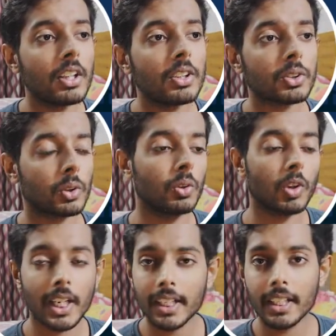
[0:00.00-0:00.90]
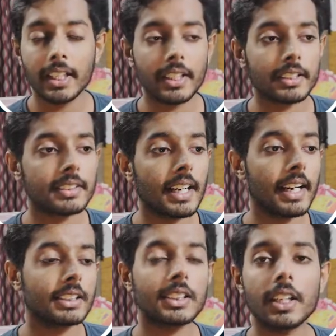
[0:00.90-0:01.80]
So what I did is I
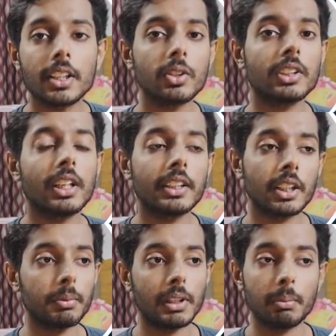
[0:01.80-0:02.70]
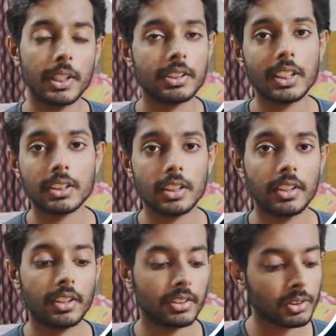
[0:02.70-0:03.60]
started using a terminal based text
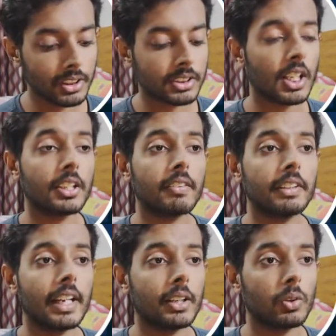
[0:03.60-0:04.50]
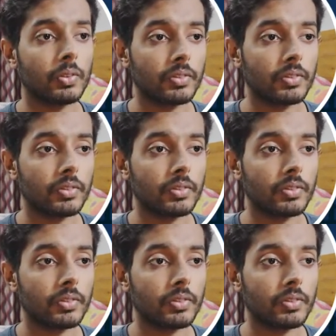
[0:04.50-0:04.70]
editor. So I started with Nano.